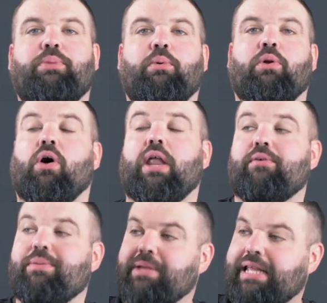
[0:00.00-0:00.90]
I put one on. I
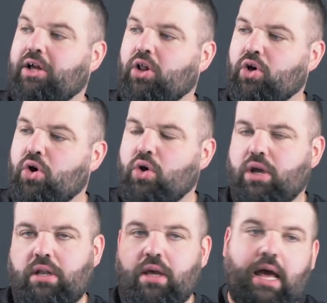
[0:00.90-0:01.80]
ripped it like Hulk
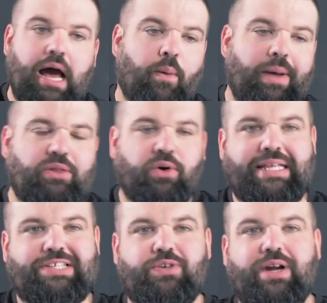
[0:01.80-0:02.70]
Hogan. I went on
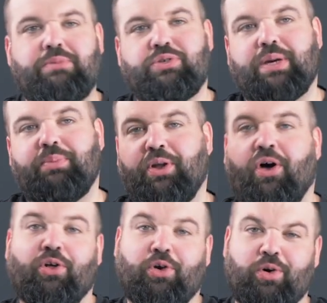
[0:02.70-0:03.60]
Instagram so I could put
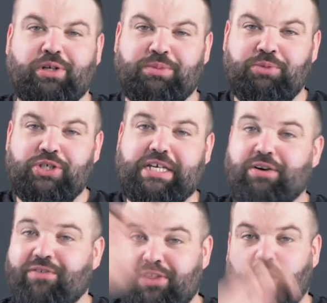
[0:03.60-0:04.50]
Hulk Hogan's music
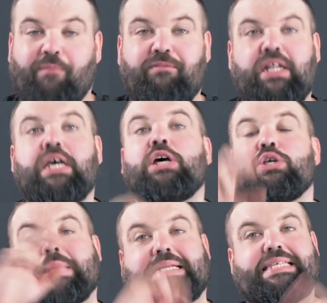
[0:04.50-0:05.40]
over the top of it,
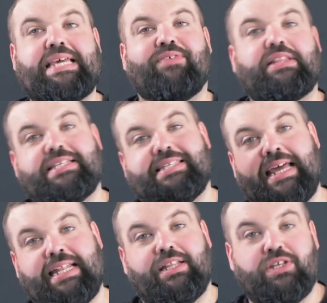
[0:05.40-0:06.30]
so I could save it to
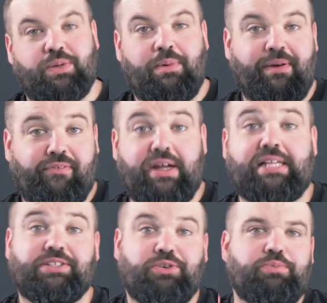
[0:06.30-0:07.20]
send it to some of my
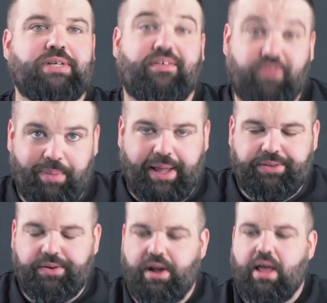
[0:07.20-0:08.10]
friends in group chat for
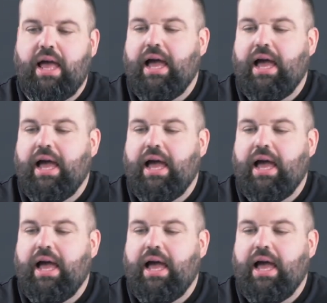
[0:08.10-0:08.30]
banter.